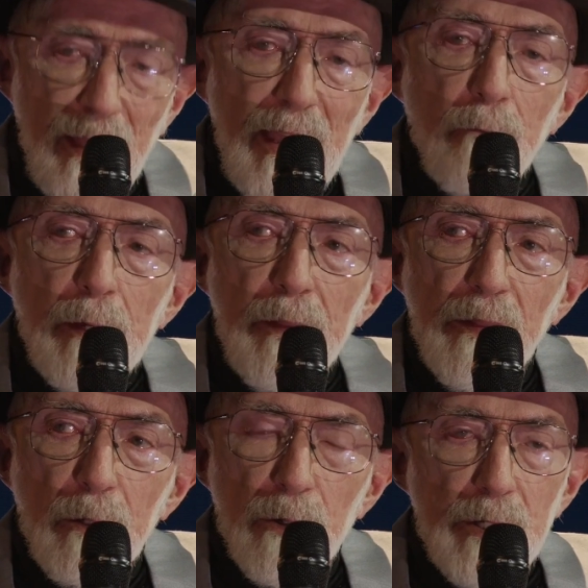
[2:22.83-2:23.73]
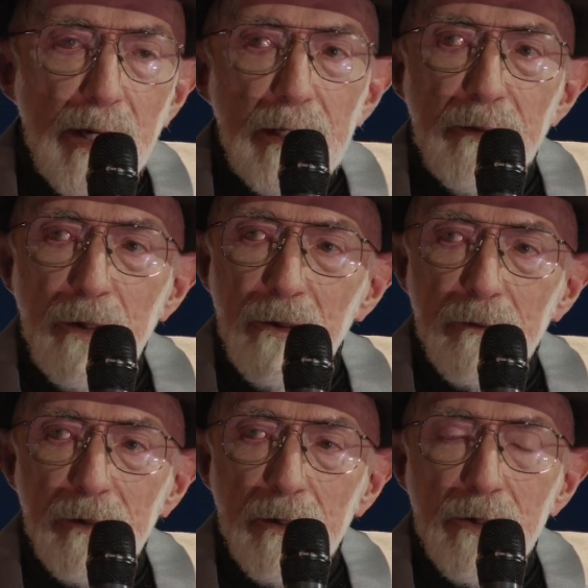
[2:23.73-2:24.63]
everything that goes on in the
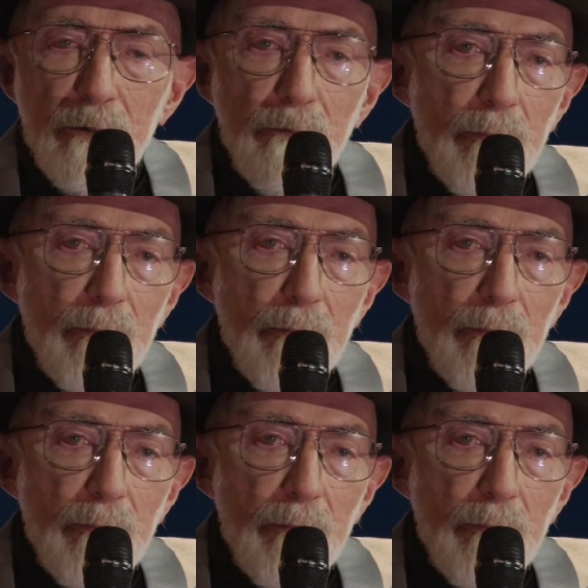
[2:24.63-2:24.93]
universe.